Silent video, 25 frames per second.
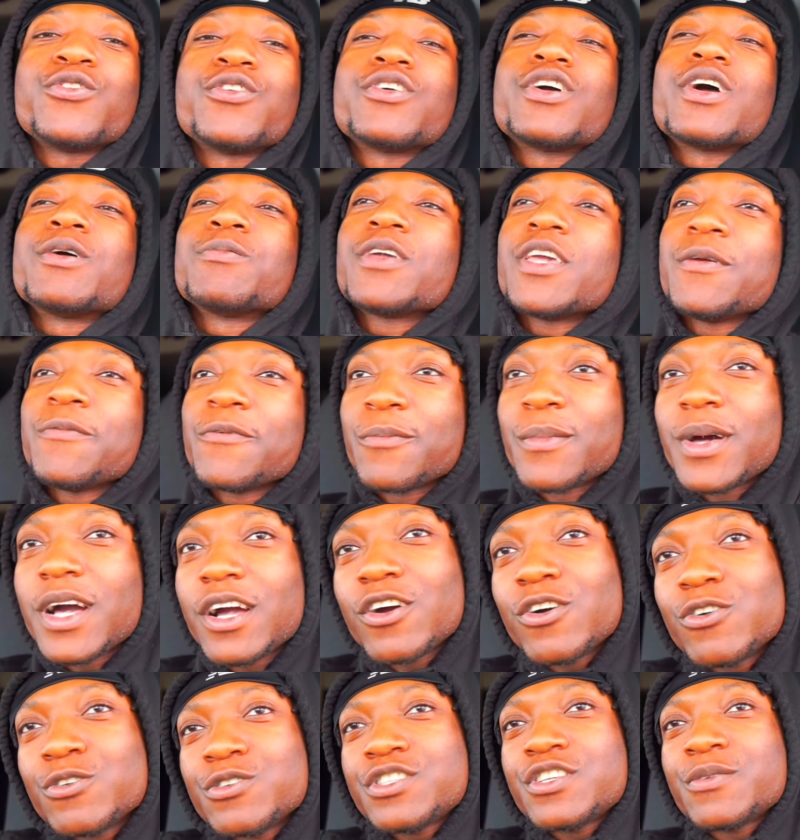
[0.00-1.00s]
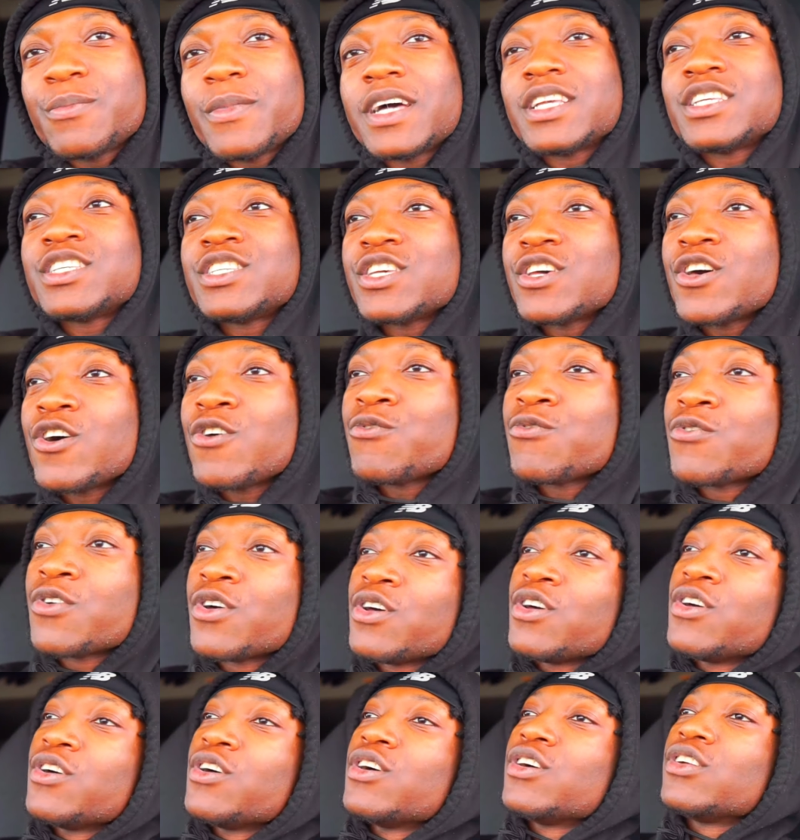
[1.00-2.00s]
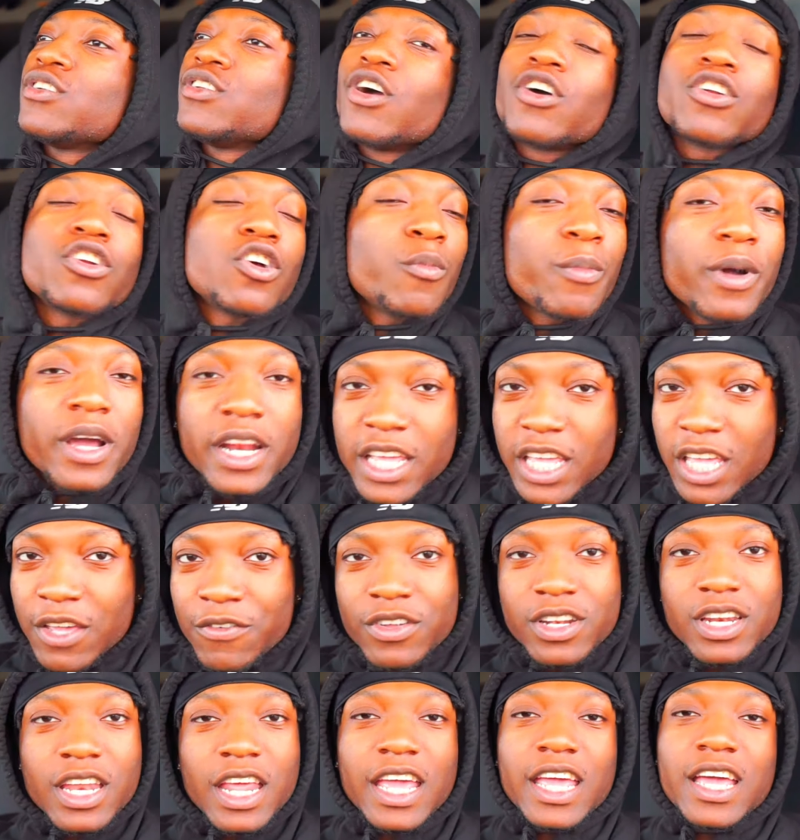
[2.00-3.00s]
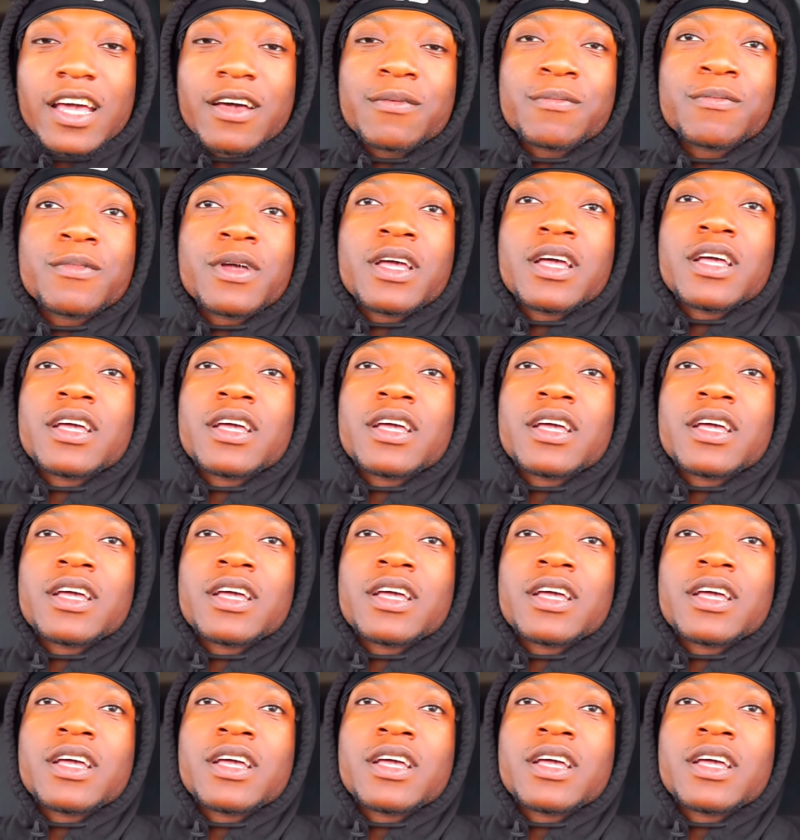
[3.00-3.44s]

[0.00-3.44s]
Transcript: I'm keeping my goals to myself. Don't nobody give a damn.